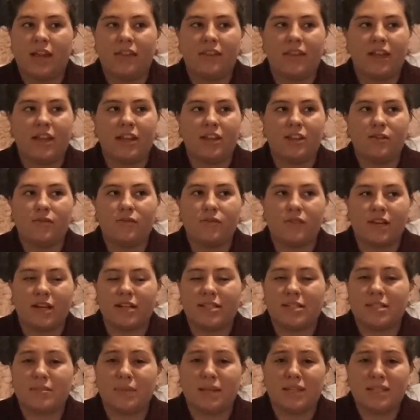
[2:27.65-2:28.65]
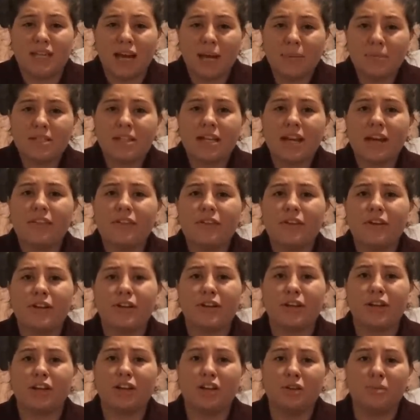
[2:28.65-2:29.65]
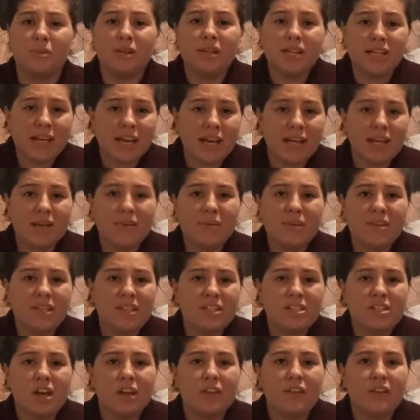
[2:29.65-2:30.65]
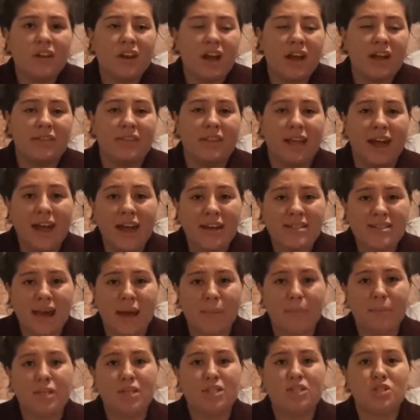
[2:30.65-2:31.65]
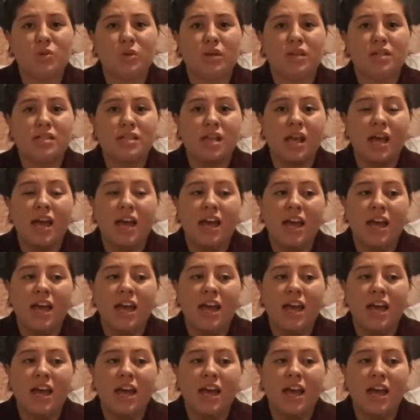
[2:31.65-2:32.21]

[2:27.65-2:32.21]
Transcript: and then you forget to spend time together and you're not communicating with each other and that has happened to us